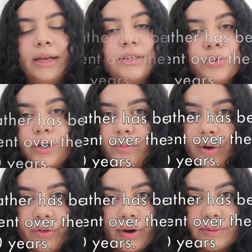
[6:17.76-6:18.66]
Extreme
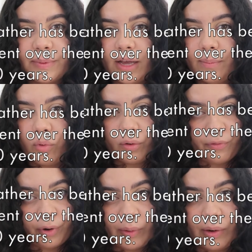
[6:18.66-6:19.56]
weather has become more
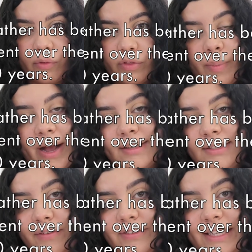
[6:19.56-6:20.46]
frequent over the past
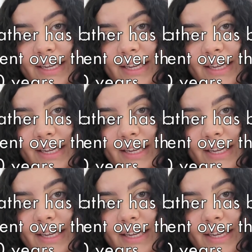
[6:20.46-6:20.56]
70